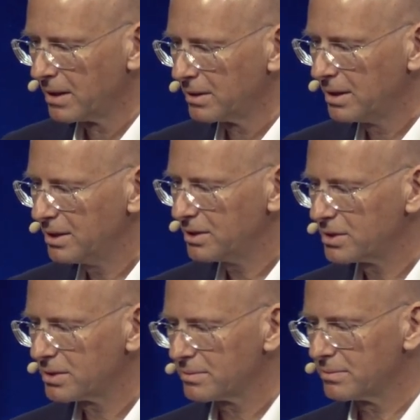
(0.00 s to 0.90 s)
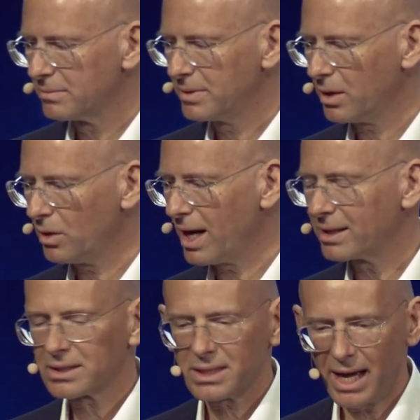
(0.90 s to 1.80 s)
This,
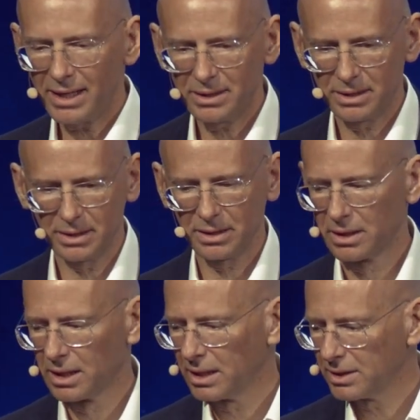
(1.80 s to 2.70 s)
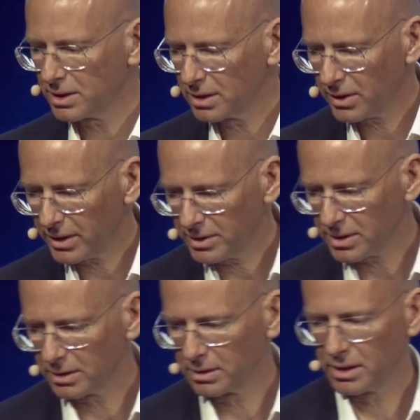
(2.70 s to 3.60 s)
anxiety is
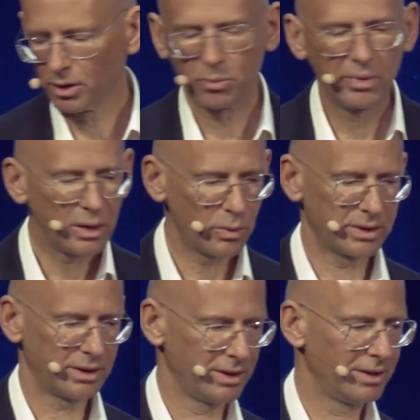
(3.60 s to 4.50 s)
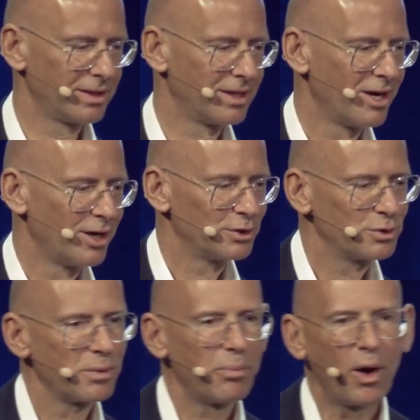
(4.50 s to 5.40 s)
increasing the ubiquity to
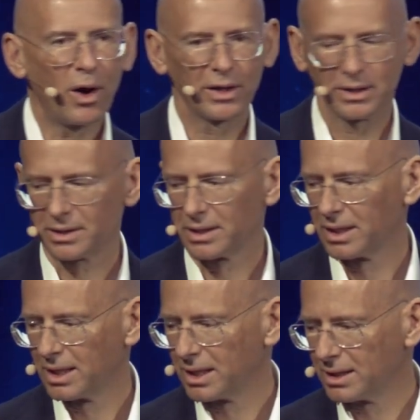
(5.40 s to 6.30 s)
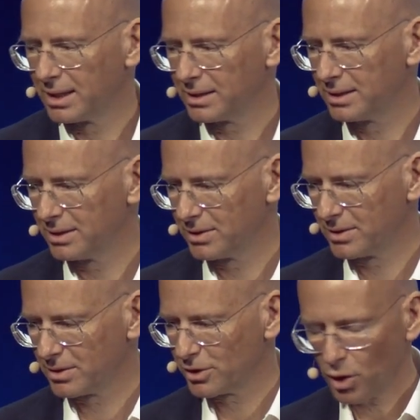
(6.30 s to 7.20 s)
the point that
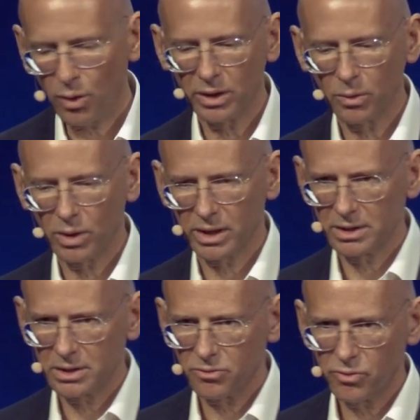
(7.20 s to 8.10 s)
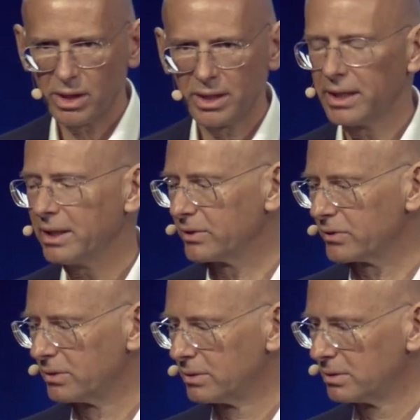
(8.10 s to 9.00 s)
is showing what is really
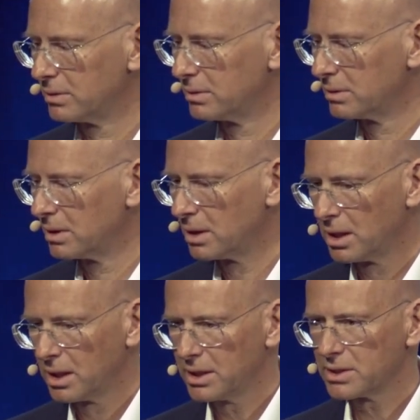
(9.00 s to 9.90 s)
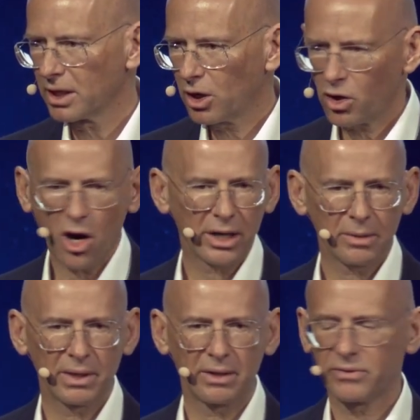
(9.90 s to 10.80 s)
is the chronic
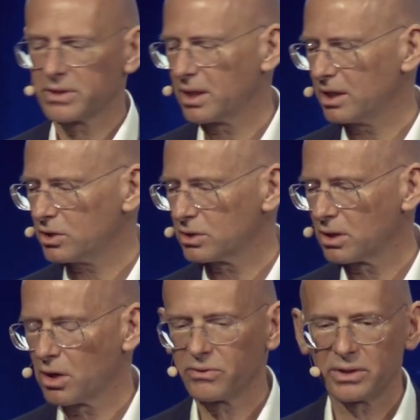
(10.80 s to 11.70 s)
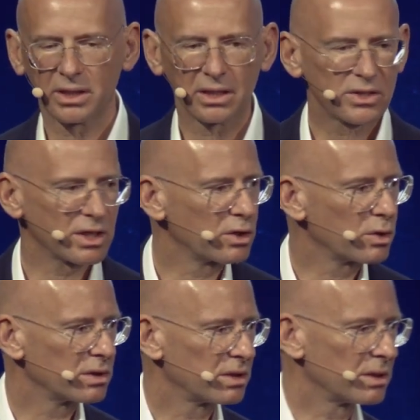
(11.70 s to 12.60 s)
manifestation of the
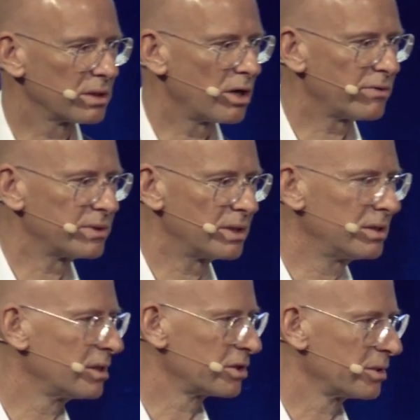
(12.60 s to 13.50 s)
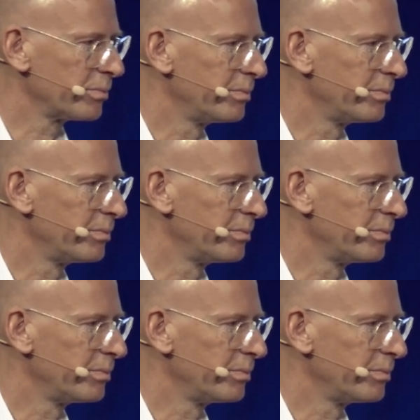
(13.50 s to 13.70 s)
insecurity of the leadership.